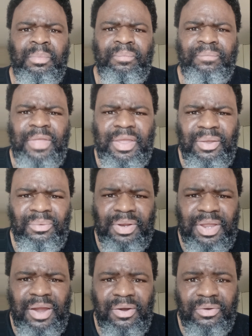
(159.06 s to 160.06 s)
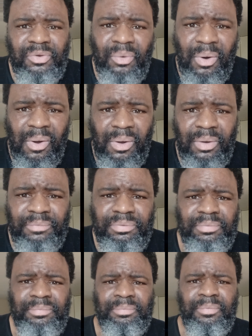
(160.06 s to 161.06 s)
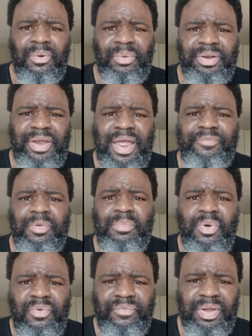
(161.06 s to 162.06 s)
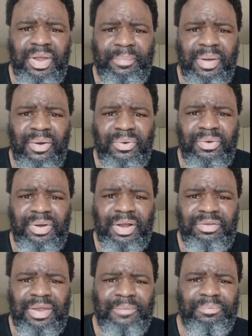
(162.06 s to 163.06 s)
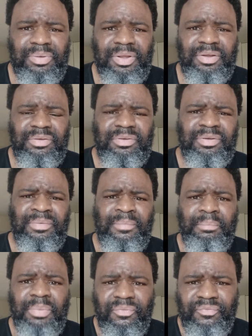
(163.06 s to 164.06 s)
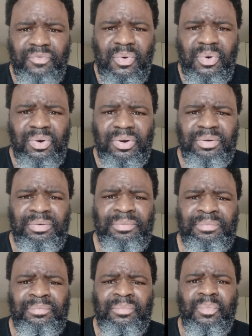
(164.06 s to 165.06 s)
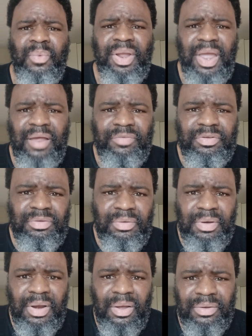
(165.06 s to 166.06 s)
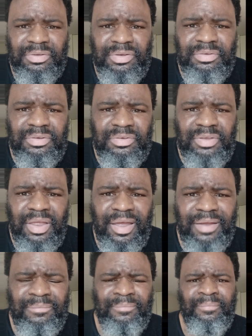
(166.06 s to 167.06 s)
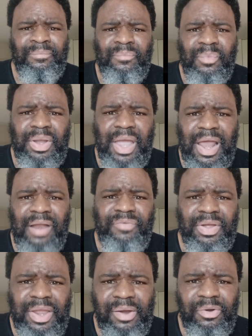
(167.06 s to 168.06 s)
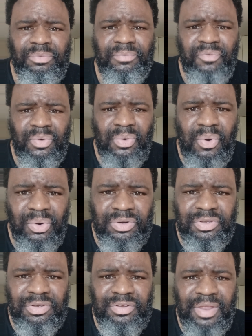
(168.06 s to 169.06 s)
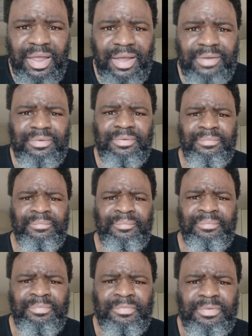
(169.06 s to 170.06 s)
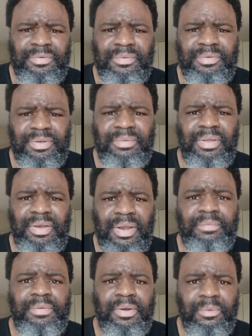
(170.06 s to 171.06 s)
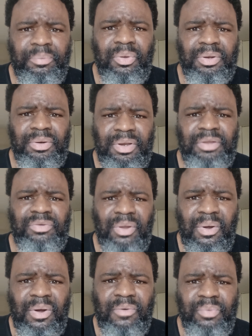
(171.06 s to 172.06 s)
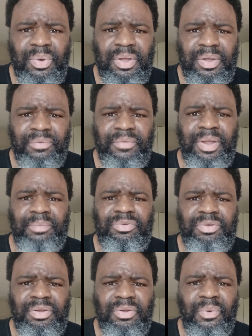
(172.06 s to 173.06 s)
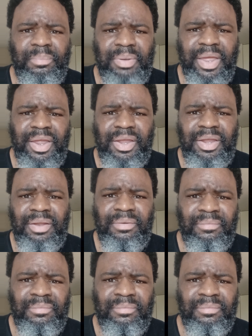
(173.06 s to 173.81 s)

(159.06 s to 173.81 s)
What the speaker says: They killed the character off only to have a movie about her that takes place before. What kind of nonsense is that? What kind of a carriage before the horse is that? So it seems like that they're pulling this off with MCU Blade.